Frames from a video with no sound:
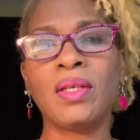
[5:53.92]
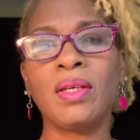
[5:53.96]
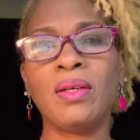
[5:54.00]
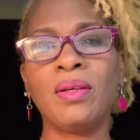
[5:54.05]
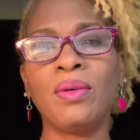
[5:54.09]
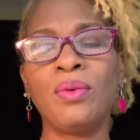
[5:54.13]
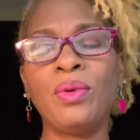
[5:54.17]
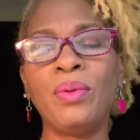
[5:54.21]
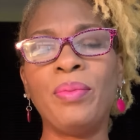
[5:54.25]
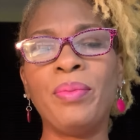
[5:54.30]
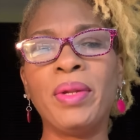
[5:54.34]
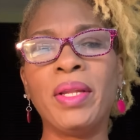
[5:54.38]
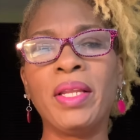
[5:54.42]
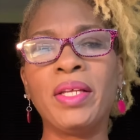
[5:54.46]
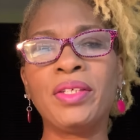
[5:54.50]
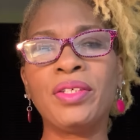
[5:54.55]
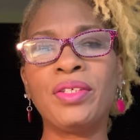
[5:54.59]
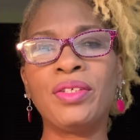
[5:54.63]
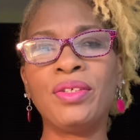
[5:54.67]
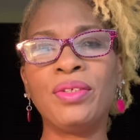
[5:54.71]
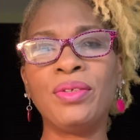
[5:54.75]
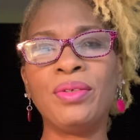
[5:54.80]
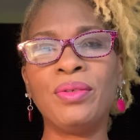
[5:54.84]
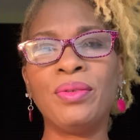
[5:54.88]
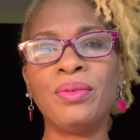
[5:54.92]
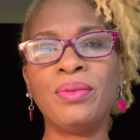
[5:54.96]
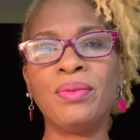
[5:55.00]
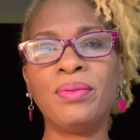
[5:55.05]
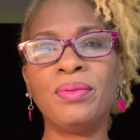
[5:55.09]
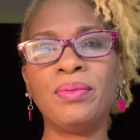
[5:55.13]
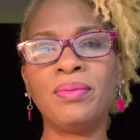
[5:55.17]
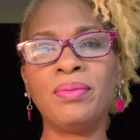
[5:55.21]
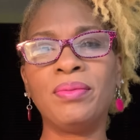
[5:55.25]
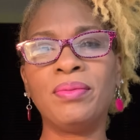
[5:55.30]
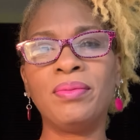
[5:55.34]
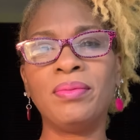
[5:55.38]
We bless you
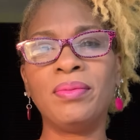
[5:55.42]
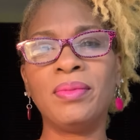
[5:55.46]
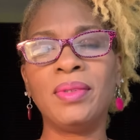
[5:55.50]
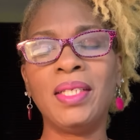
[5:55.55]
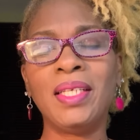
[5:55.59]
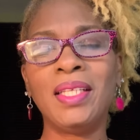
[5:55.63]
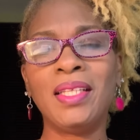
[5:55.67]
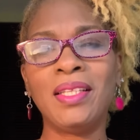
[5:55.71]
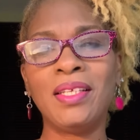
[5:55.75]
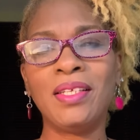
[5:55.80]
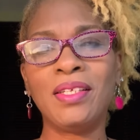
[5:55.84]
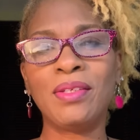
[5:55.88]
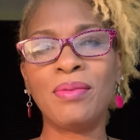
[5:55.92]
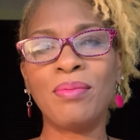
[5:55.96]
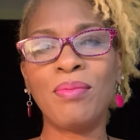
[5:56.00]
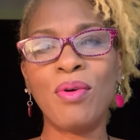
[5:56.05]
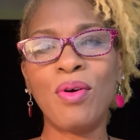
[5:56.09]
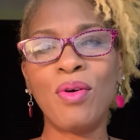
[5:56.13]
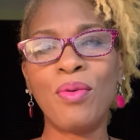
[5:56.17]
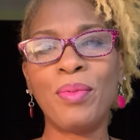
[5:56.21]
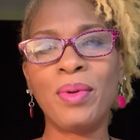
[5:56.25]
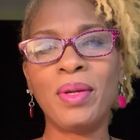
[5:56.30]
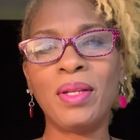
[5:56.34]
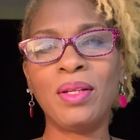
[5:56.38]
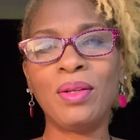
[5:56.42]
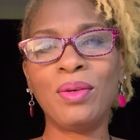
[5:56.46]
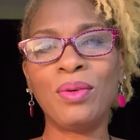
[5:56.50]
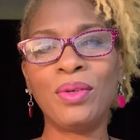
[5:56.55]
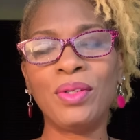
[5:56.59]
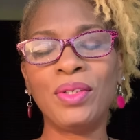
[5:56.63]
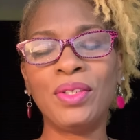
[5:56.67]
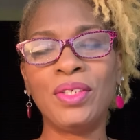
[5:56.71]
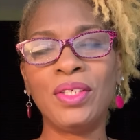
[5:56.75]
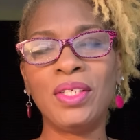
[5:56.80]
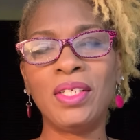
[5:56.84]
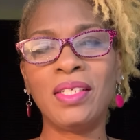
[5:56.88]
in this moment,
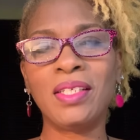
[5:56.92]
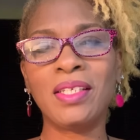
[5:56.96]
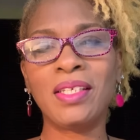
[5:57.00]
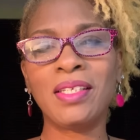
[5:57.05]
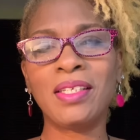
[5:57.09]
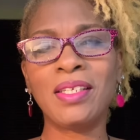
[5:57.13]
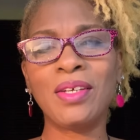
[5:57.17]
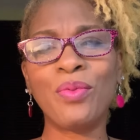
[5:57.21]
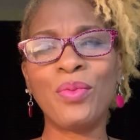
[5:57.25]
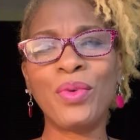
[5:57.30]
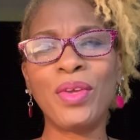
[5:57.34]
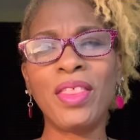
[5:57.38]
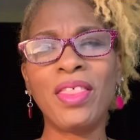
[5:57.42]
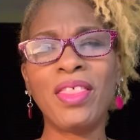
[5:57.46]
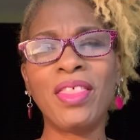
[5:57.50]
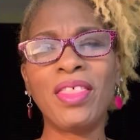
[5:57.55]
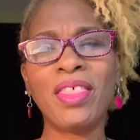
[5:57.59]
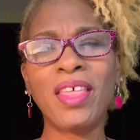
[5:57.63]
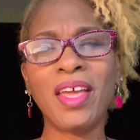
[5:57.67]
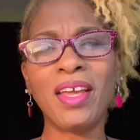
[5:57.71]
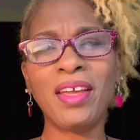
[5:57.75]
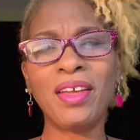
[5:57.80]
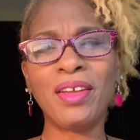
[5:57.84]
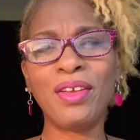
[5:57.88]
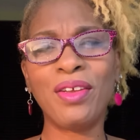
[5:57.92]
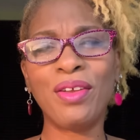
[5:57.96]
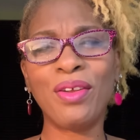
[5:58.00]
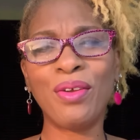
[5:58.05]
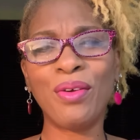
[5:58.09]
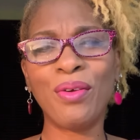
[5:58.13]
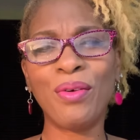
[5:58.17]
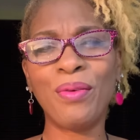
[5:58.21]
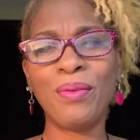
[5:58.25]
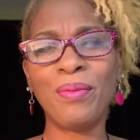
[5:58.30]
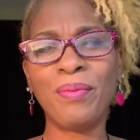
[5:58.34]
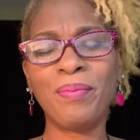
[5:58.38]
Lord Jesus, and we thank
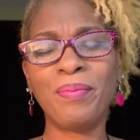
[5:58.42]
you